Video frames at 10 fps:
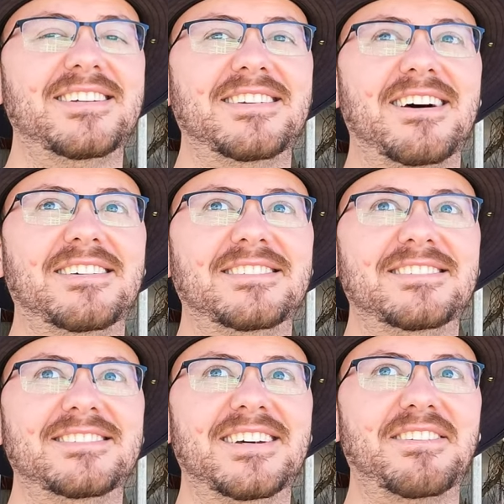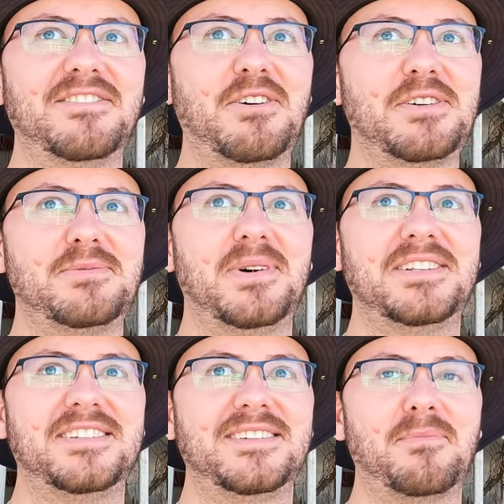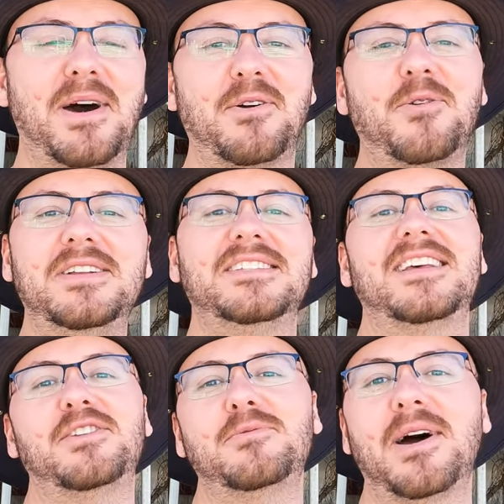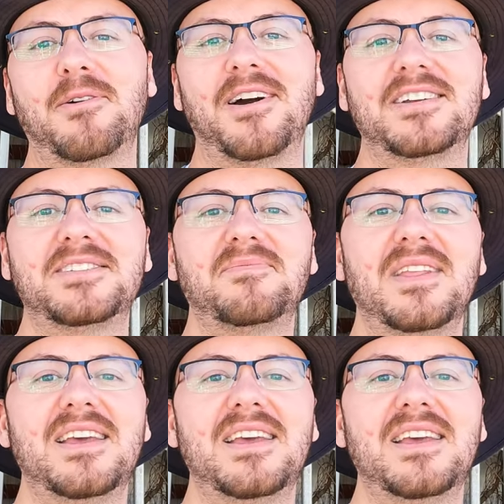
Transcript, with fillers: Not I don't know as much about coins as I do about rocks.